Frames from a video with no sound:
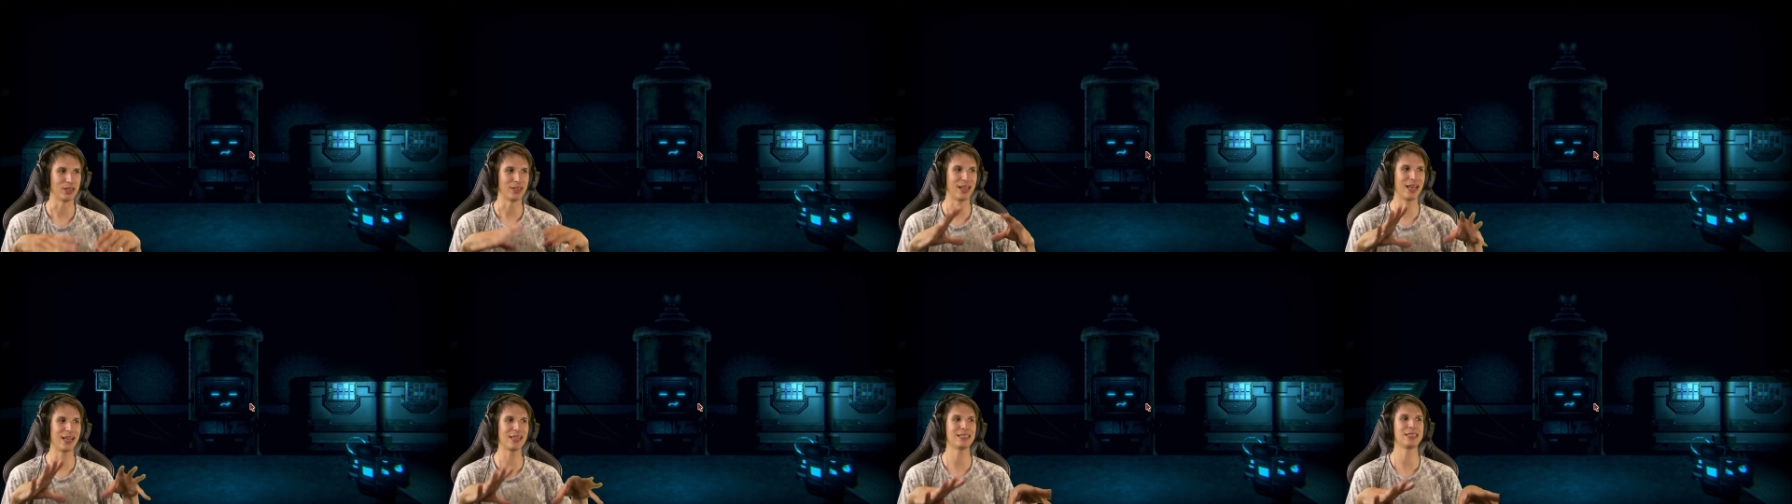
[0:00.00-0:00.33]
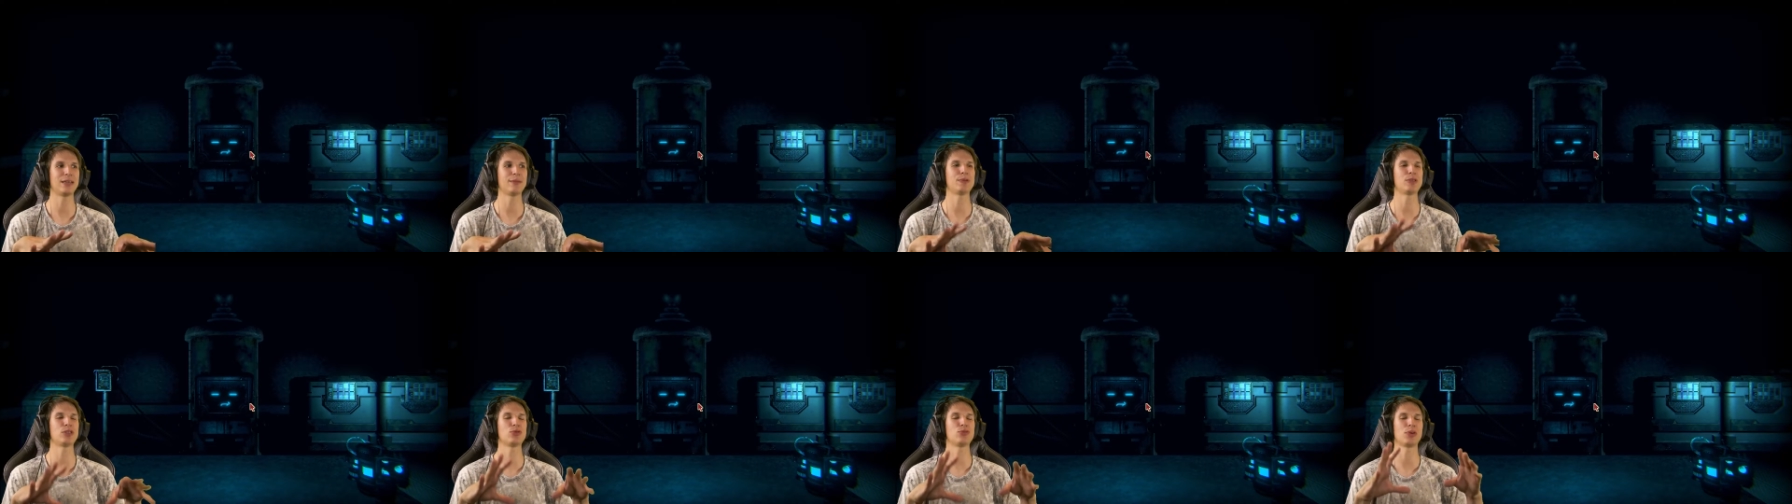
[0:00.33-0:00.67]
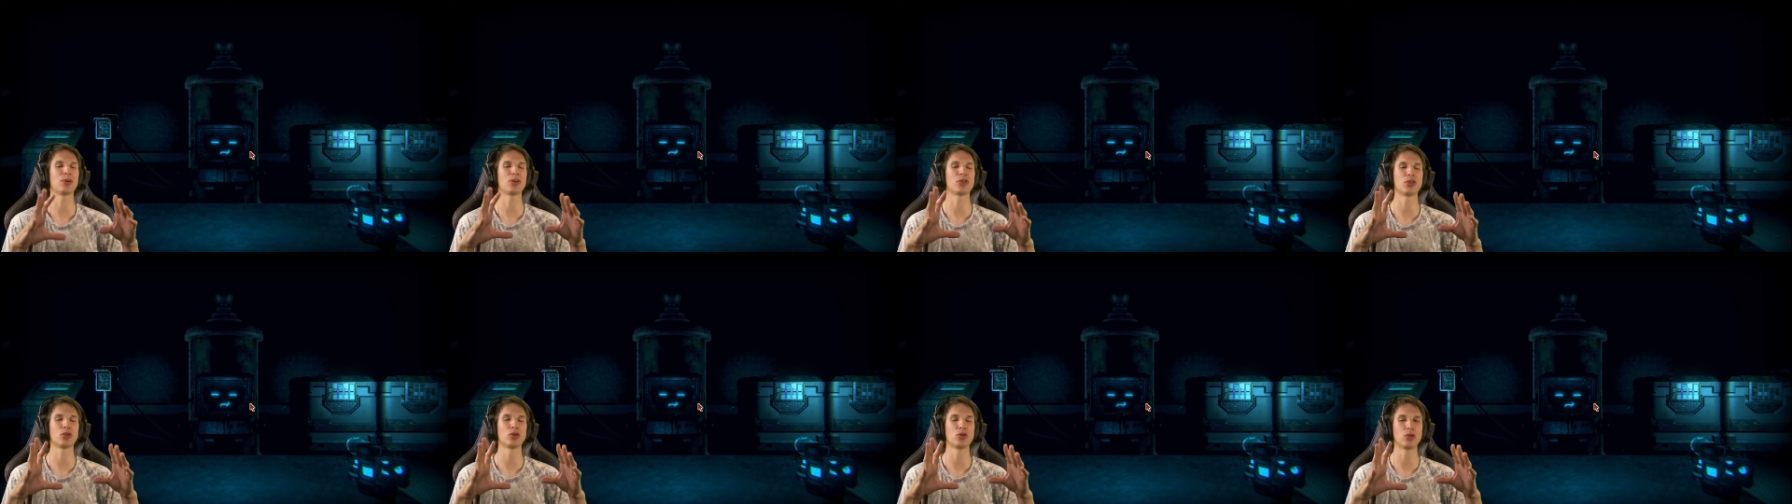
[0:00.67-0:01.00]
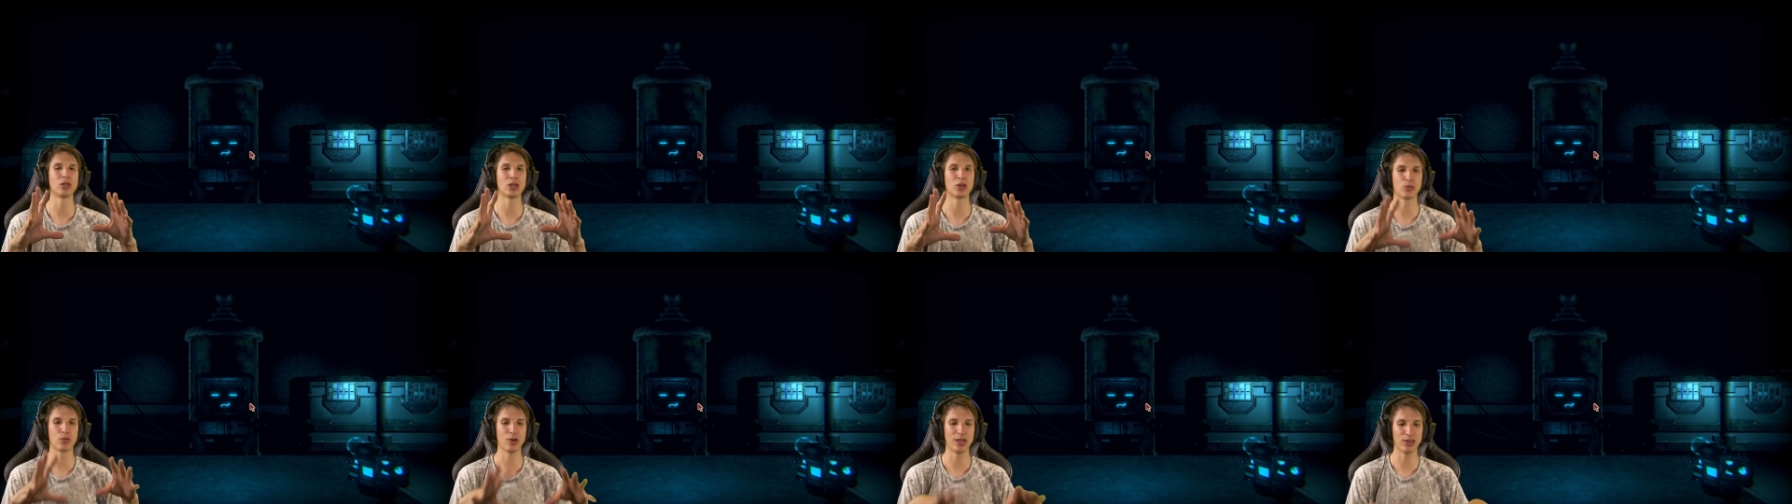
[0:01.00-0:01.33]
Next episode we're gonna do
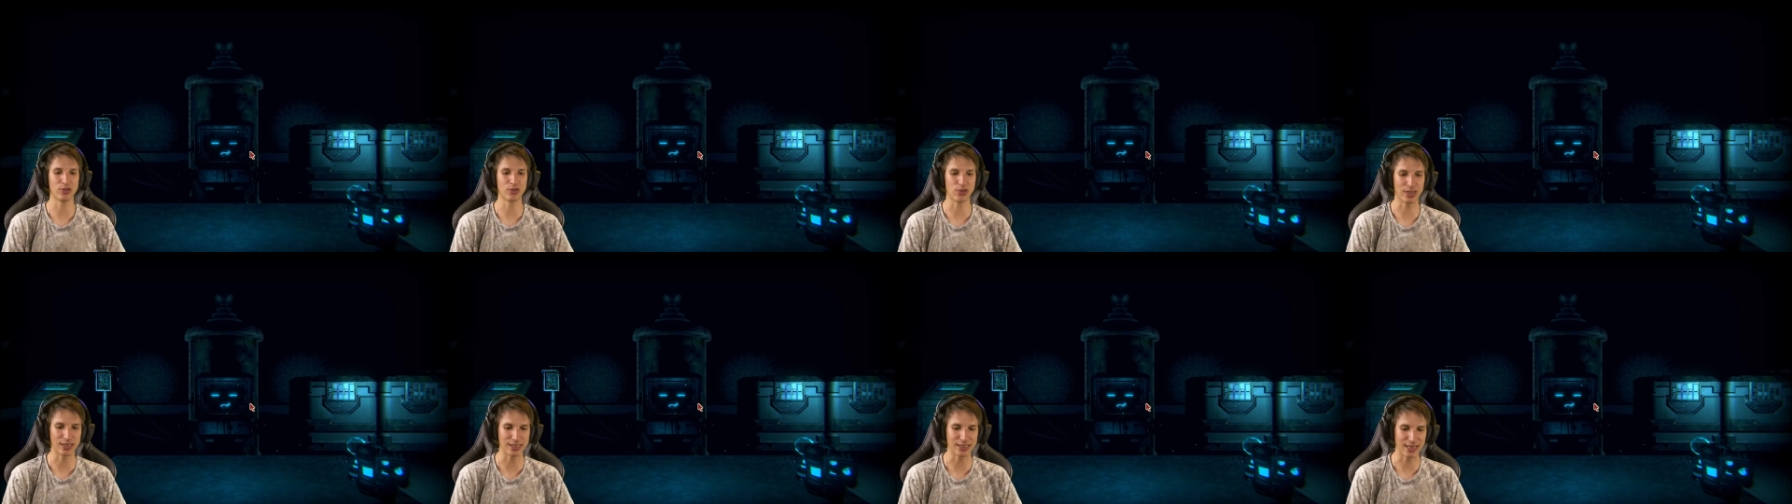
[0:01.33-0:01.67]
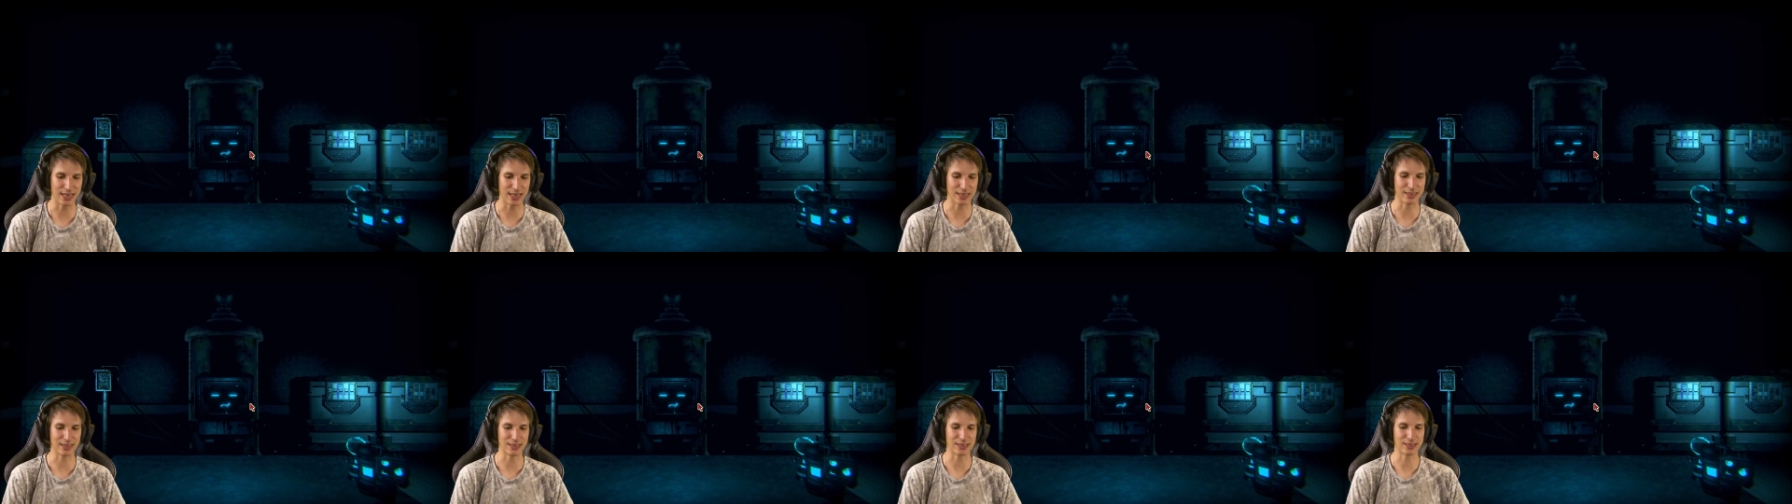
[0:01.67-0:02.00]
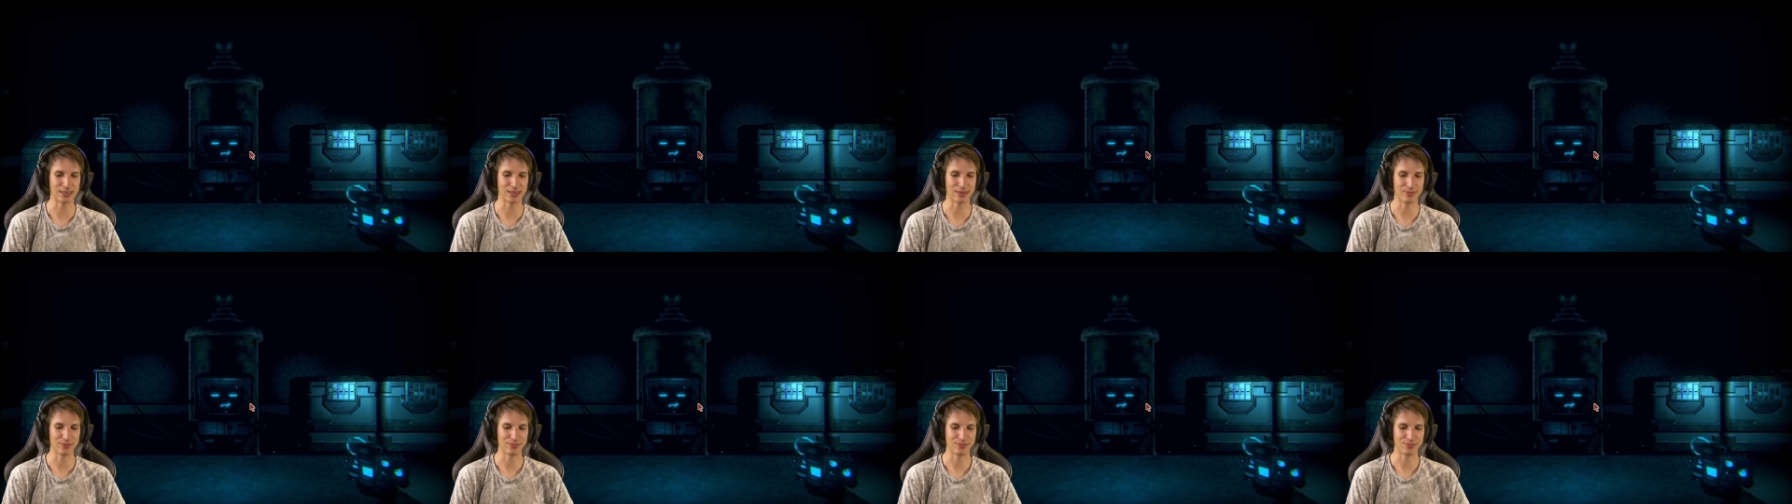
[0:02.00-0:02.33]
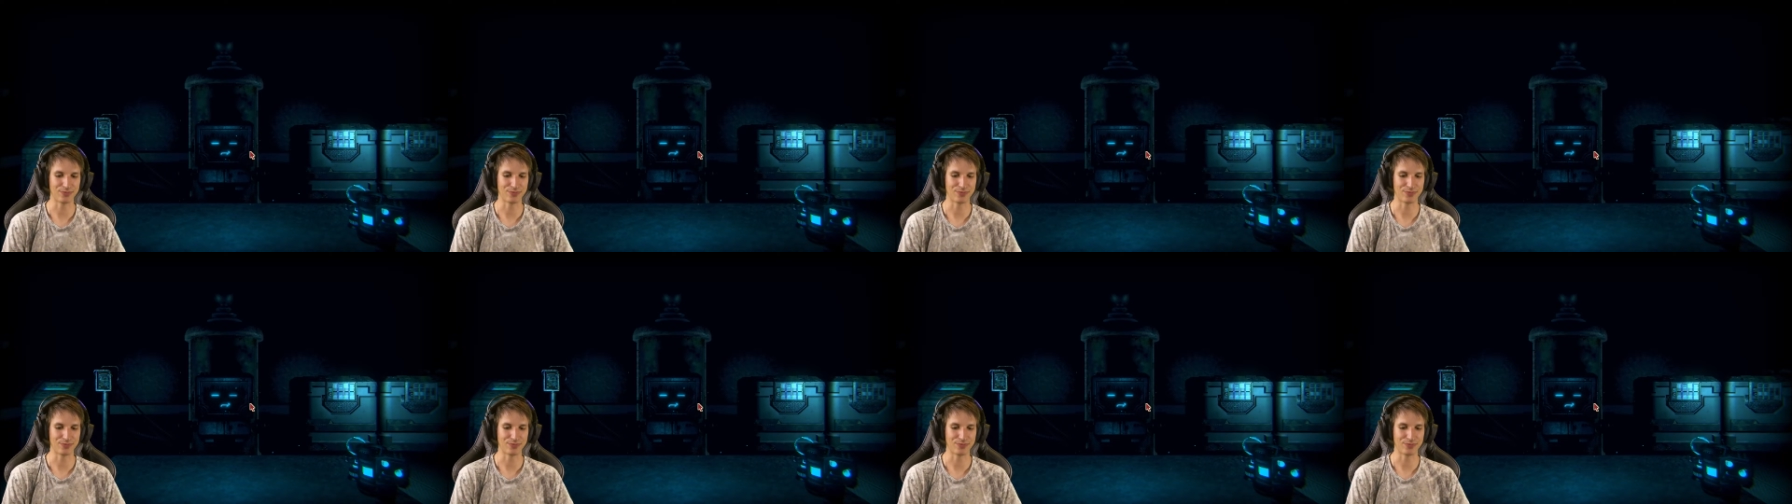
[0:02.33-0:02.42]
the great transcendence.